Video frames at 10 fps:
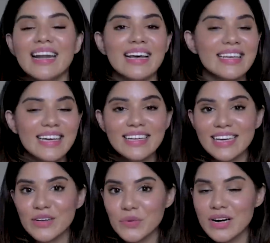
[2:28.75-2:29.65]
and I think
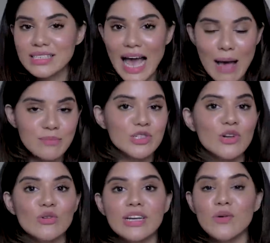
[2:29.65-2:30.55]
it works
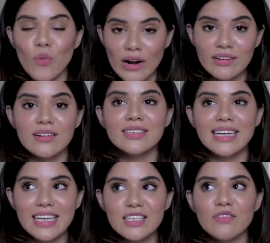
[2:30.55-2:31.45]
absolutely wonders.
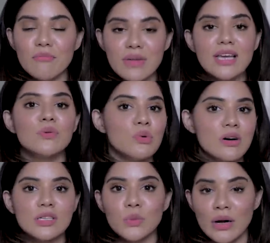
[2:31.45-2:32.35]
At least for me it
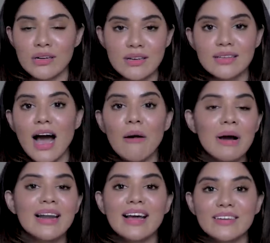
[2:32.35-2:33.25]
works wonders. How
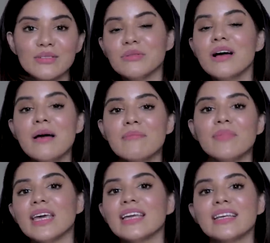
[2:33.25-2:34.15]
I like to make